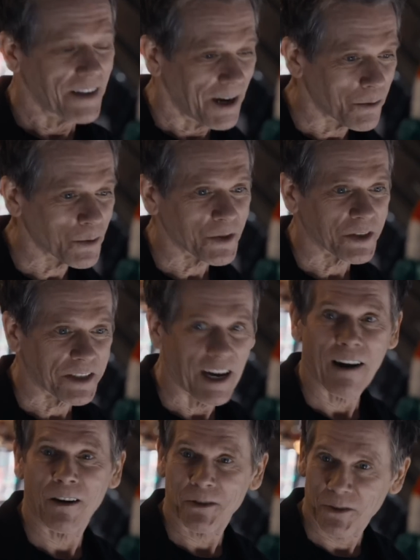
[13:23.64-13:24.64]
That was a
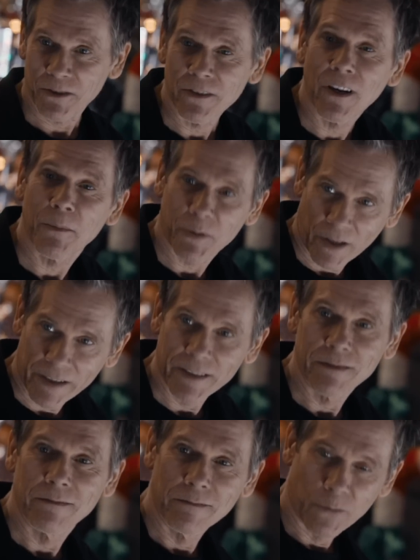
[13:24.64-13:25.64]
character that I
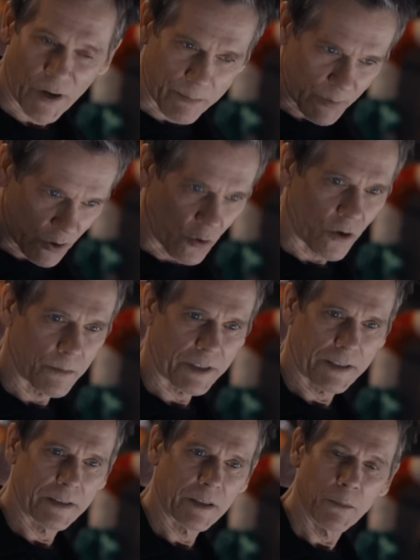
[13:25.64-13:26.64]
played, Red
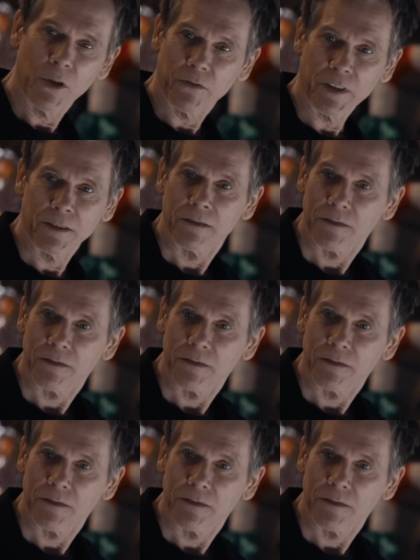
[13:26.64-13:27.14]
McCormick, in the movie